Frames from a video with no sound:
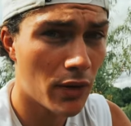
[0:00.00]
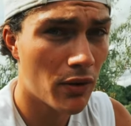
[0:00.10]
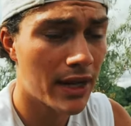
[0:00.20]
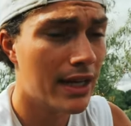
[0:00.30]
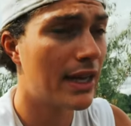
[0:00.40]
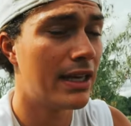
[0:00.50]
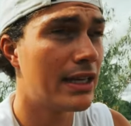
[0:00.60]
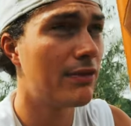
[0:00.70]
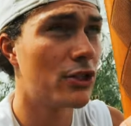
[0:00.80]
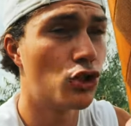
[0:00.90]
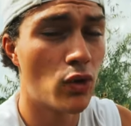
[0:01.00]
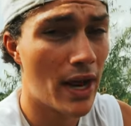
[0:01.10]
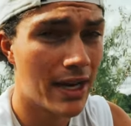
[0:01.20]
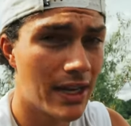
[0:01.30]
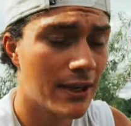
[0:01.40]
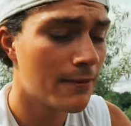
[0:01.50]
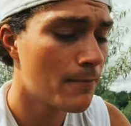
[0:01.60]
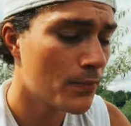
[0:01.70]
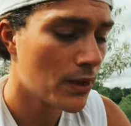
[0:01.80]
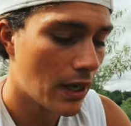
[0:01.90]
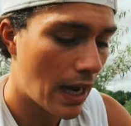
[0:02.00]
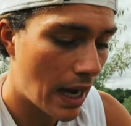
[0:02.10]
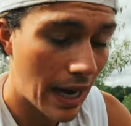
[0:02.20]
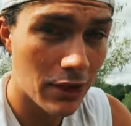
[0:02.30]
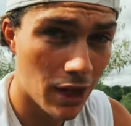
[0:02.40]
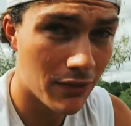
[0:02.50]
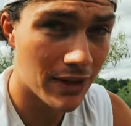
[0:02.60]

running and even dreaded it, I love